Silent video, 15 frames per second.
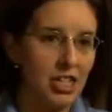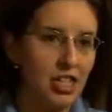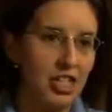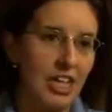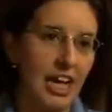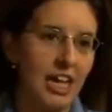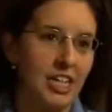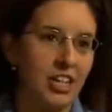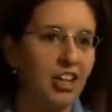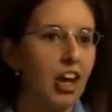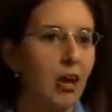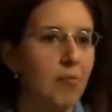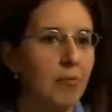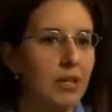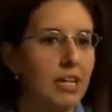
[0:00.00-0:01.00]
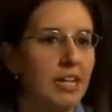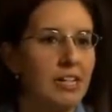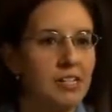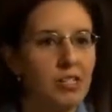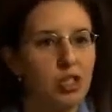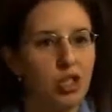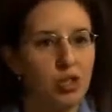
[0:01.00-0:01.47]
understand your
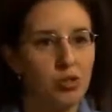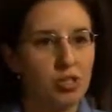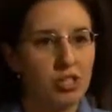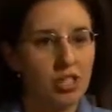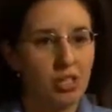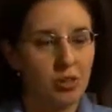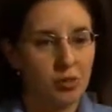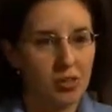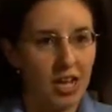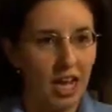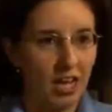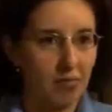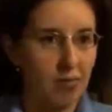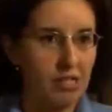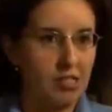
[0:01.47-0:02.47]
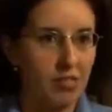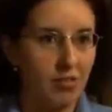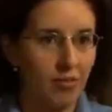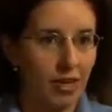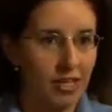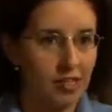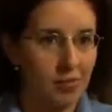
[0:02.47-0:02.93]
company has chosen to use AMS
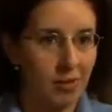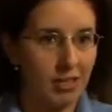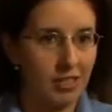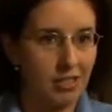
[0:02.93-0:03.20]
Device